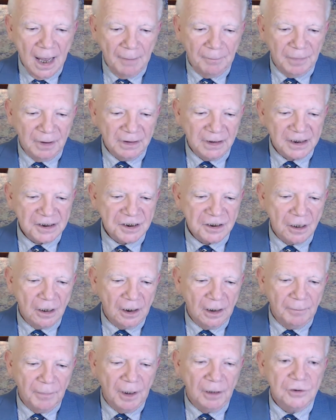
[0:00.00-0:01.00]
But let's
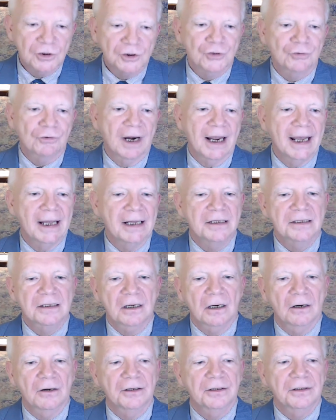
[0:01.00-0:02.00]
talk about trans
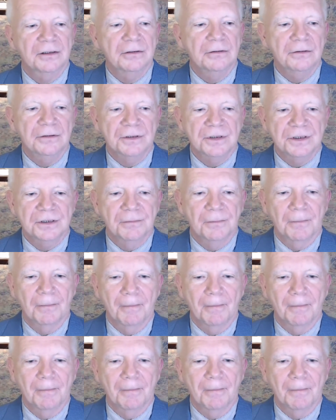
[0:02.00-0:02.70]
cartoons.